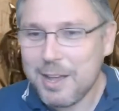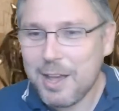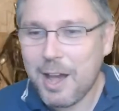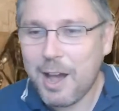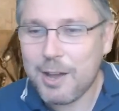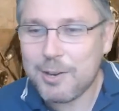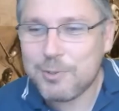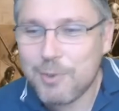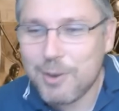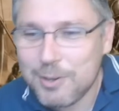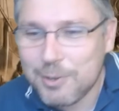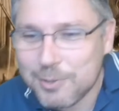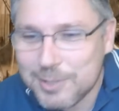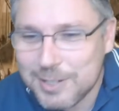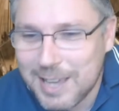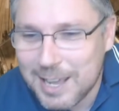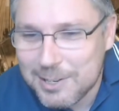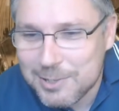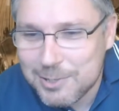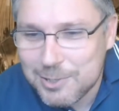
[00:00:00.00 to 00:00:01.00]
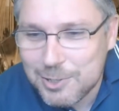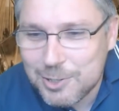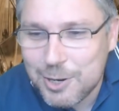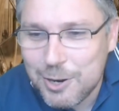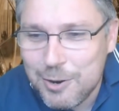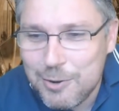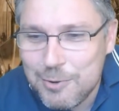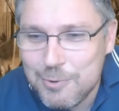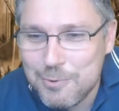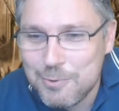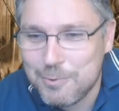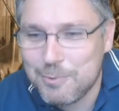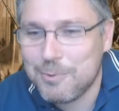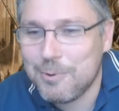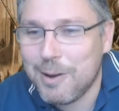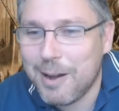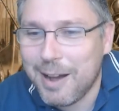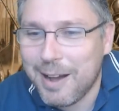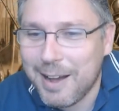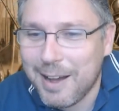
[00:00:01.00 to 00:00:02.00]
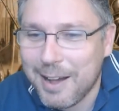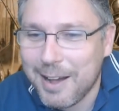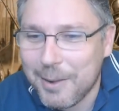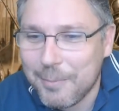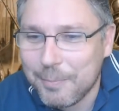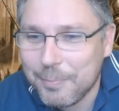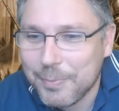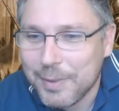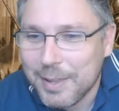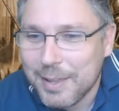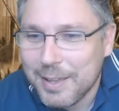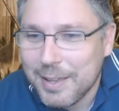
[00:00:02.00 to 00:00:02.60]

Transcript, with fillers: I try not to get too um,